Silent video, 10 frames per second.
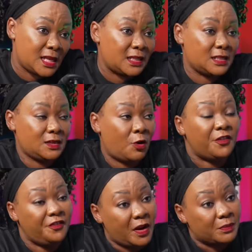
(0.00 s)
that
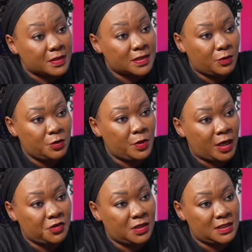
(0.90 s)
confirmed what we
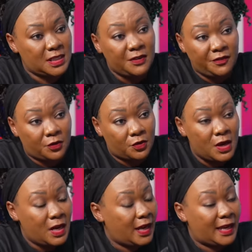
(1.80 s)
actually stand for
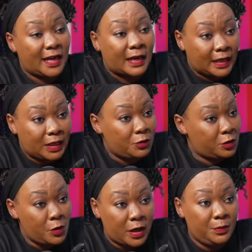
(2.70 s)
and agree
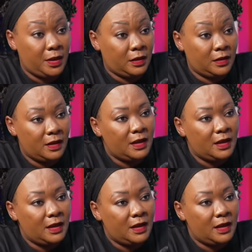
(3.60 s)
with you and me